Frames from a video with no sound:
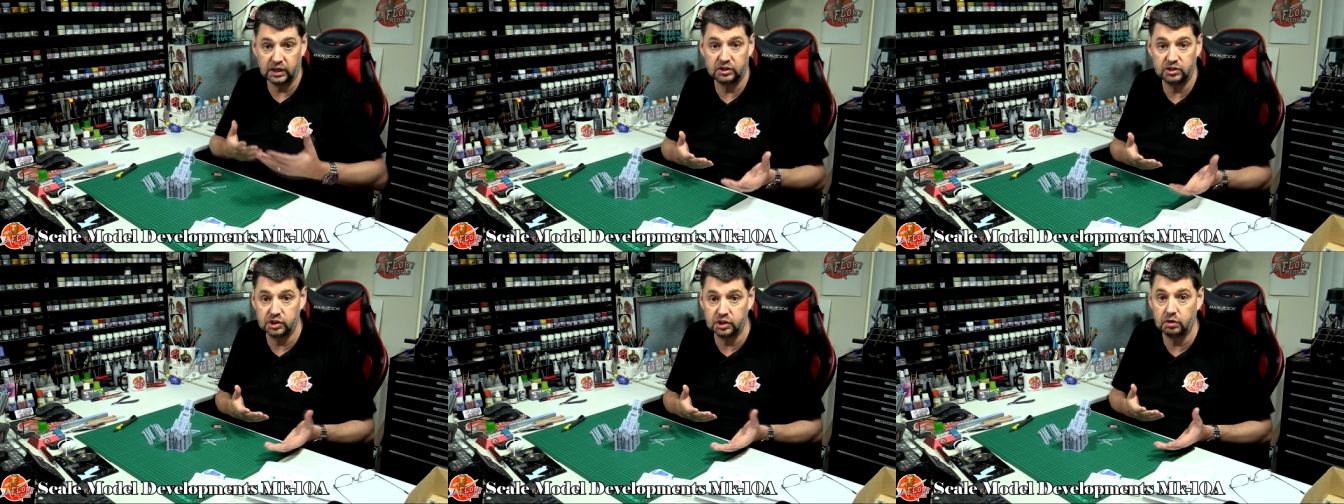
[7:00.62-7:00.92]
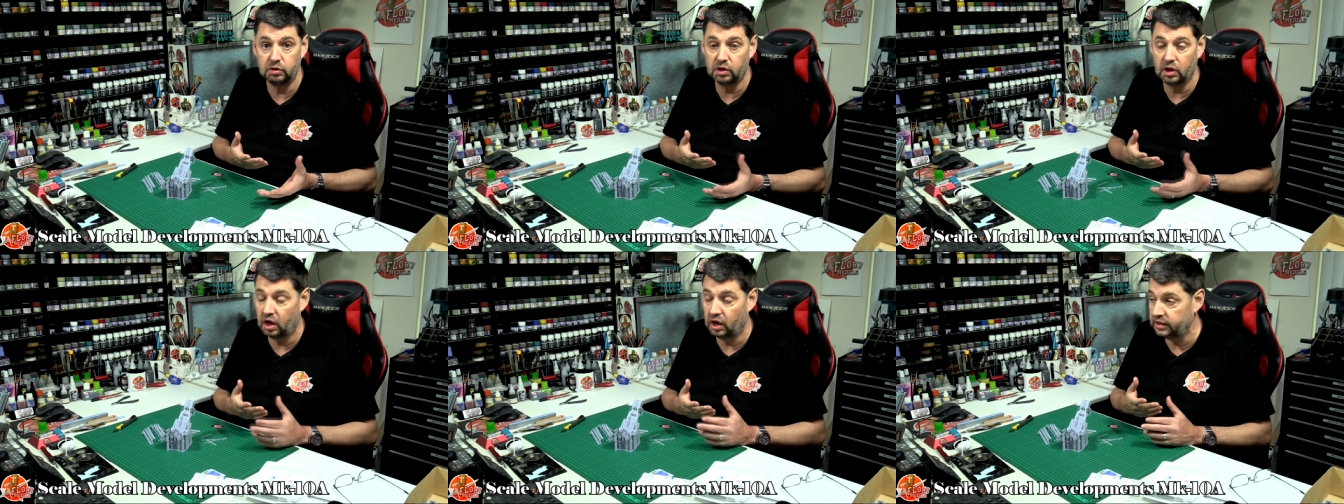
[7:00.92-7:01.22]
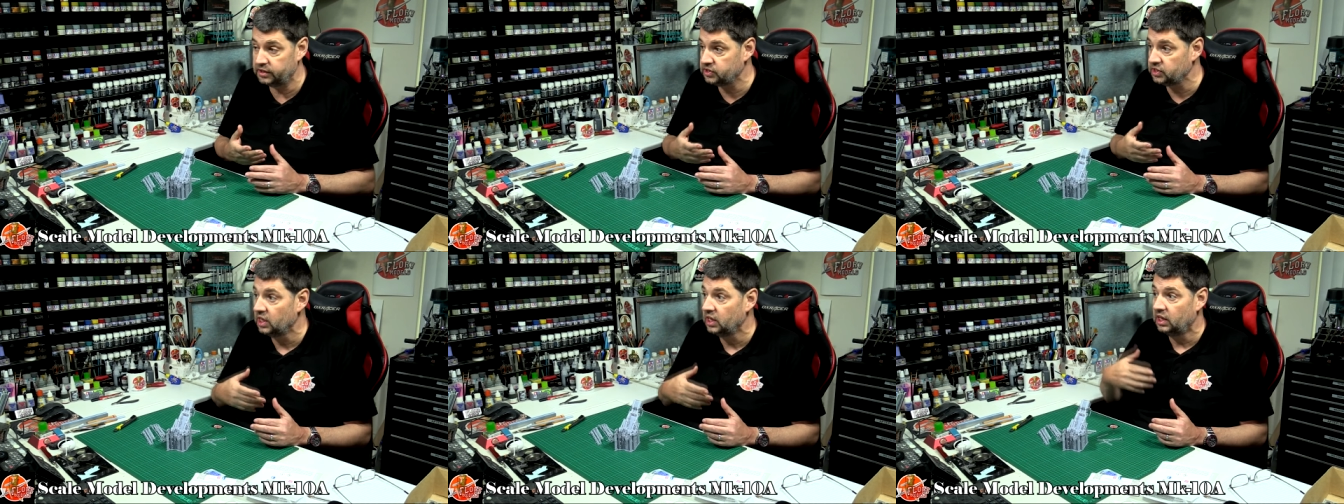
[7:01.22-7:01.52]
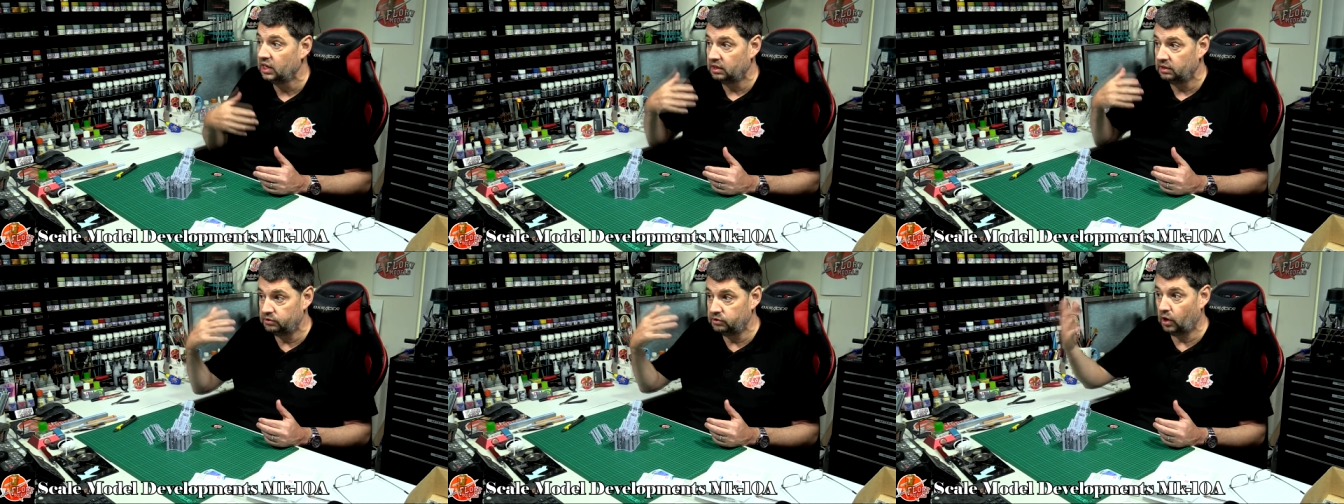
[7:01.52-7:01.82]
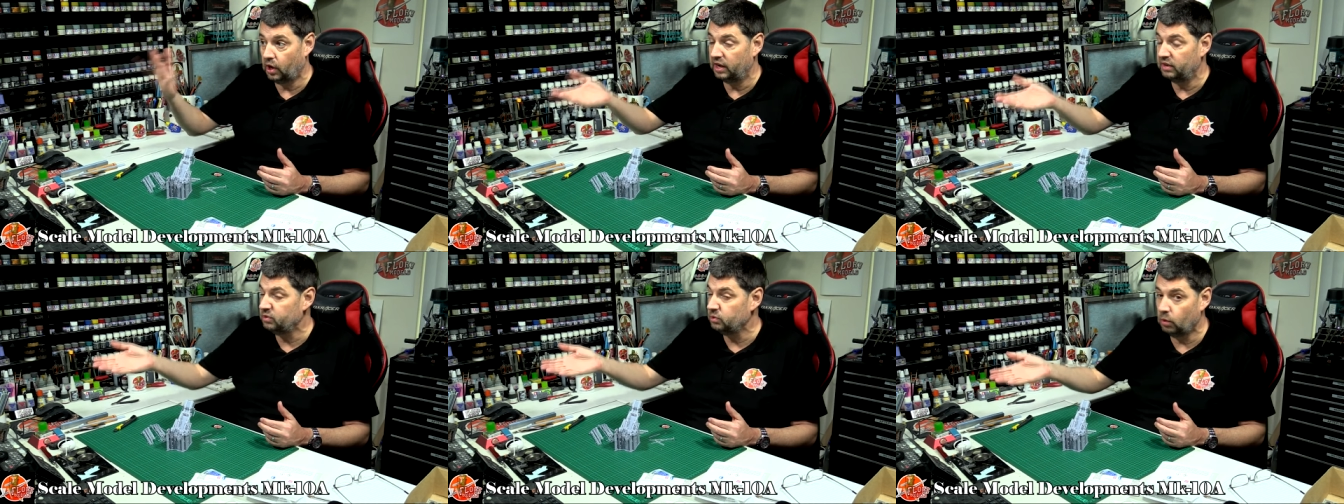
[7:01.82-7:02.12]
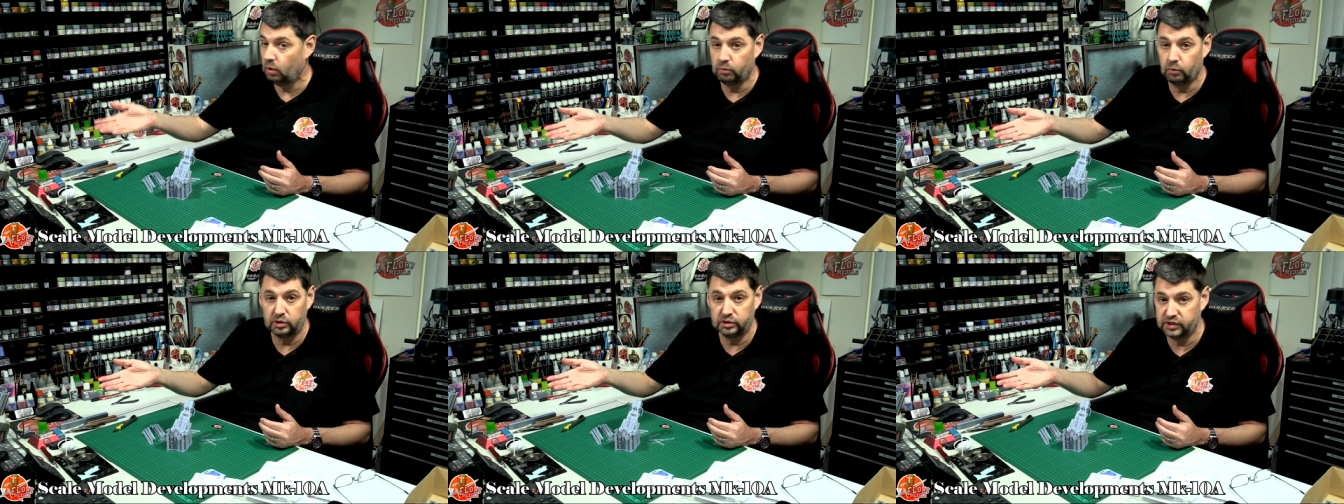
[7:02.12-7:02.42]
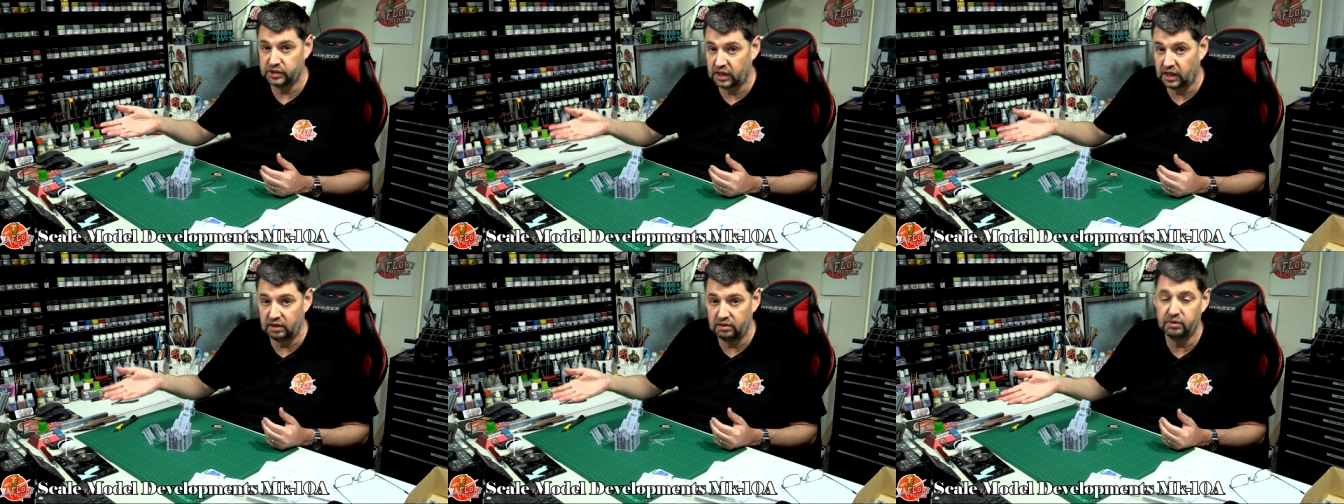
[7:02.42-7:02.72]
to you guys, not everyone wants
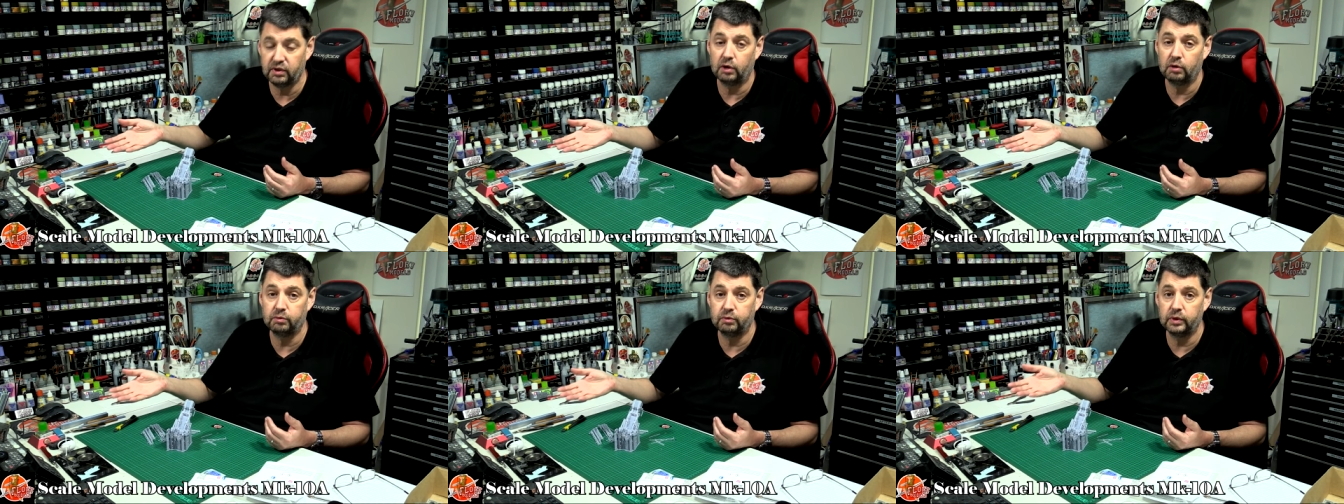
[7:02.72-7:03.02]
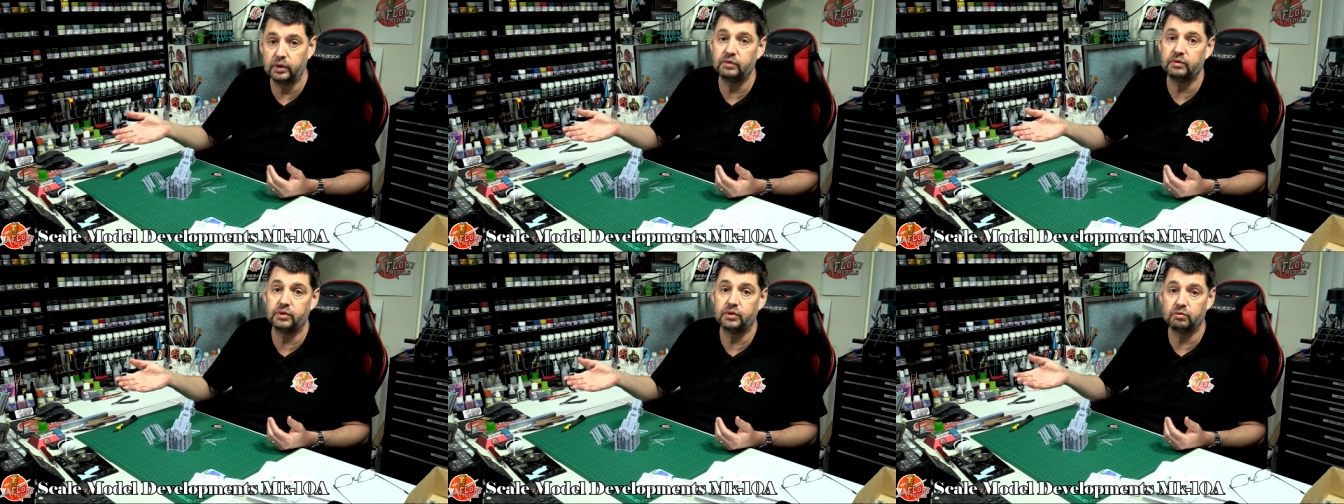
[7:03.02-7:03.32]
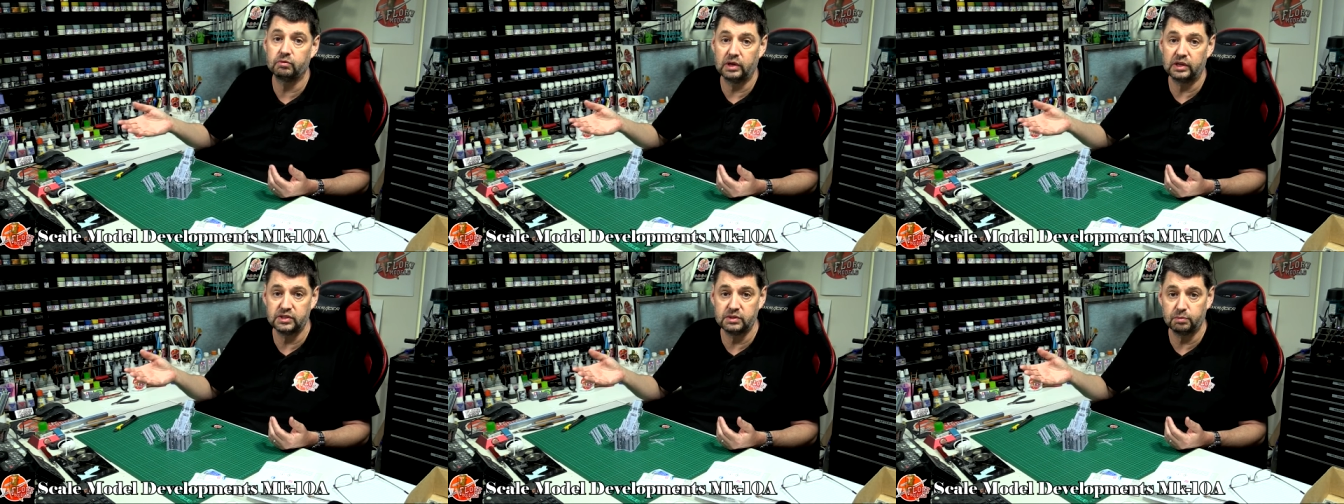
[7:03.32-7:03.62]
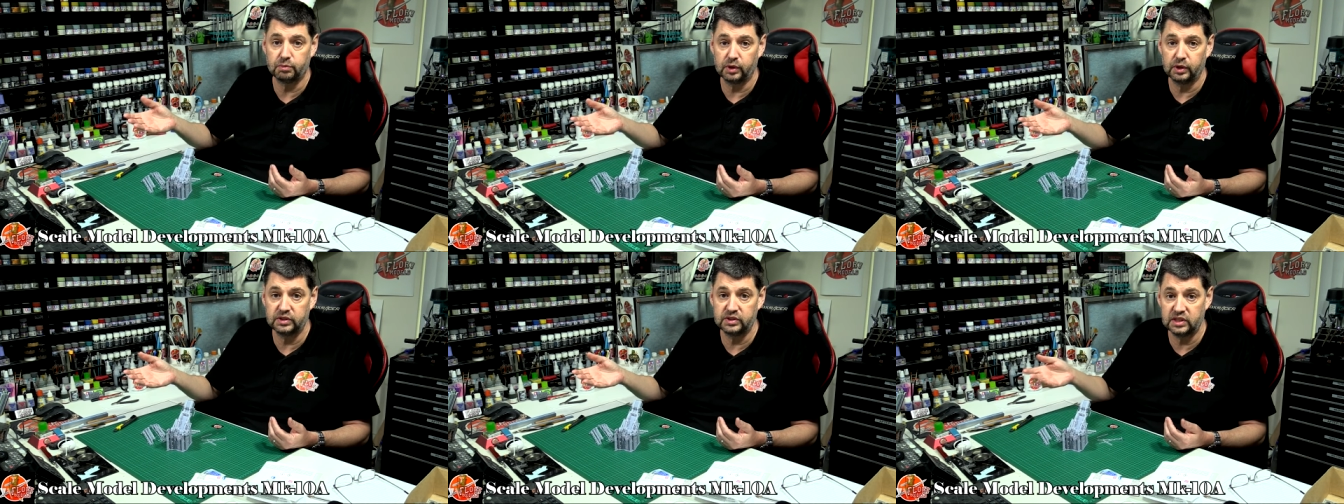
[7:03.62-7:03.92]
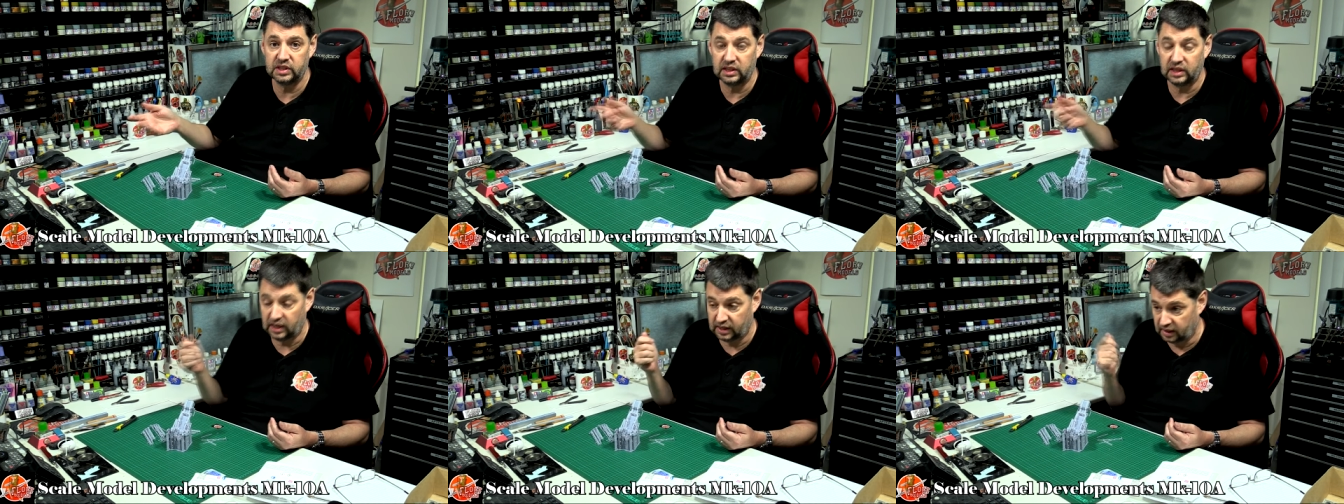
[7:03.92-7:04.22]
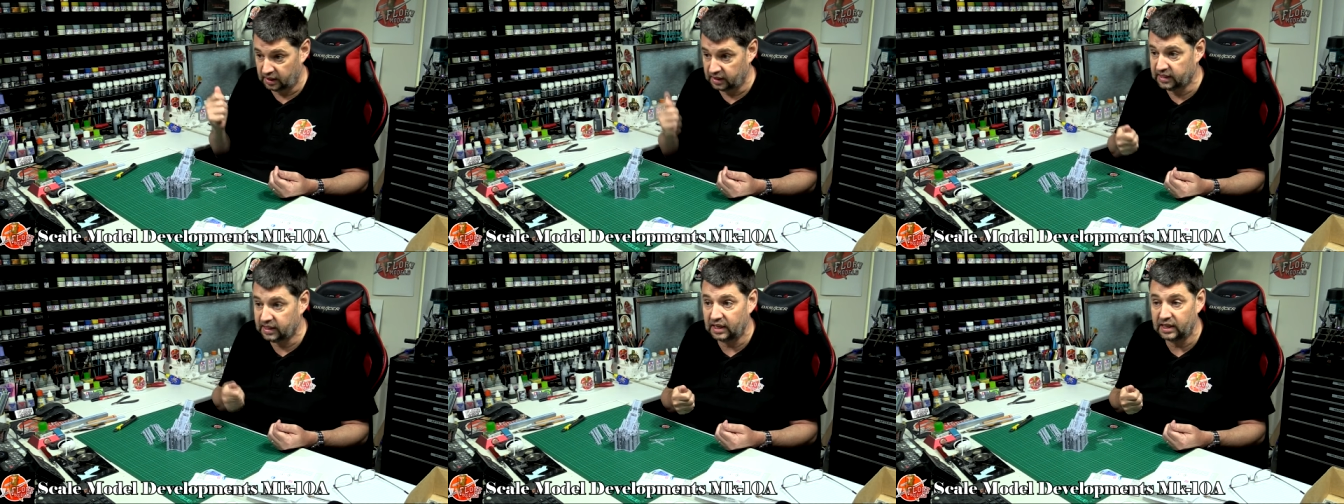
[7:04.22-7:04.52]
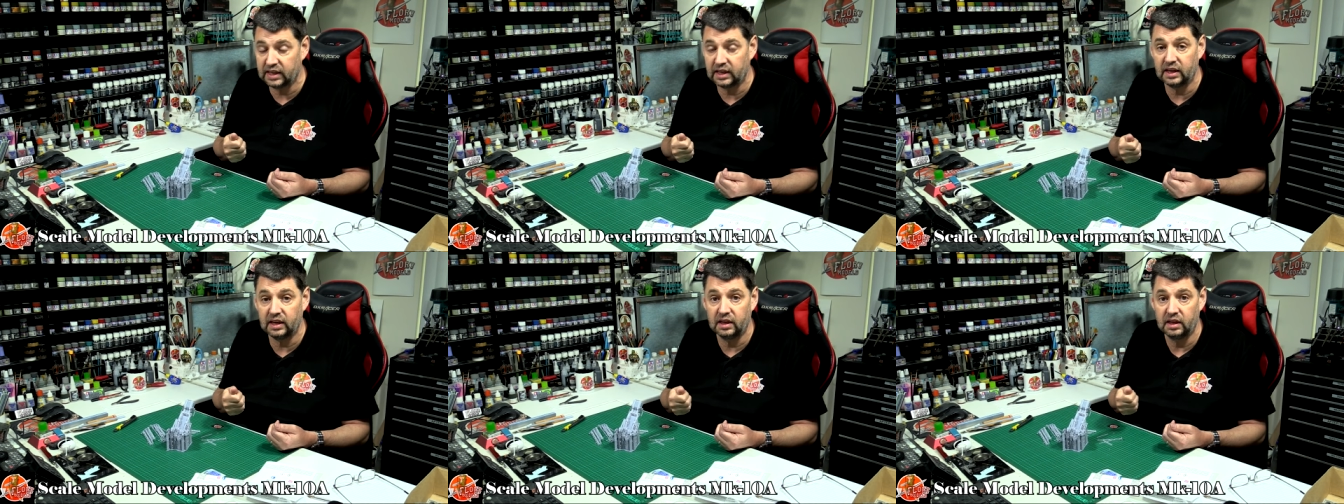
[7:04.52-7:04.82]
to get involved with resin printing, and I get
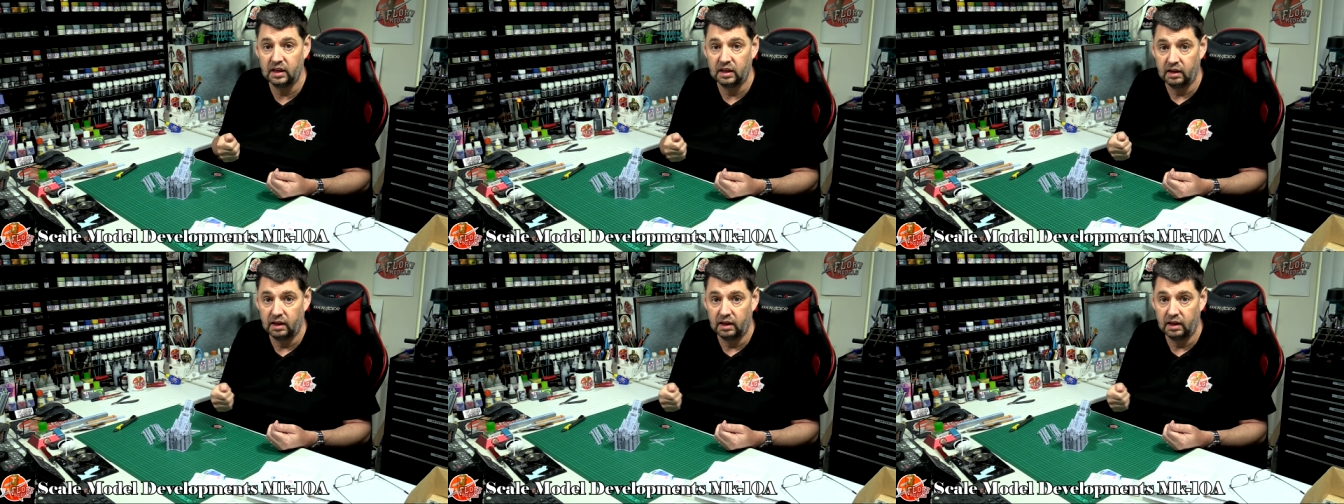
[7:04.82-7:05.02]
it,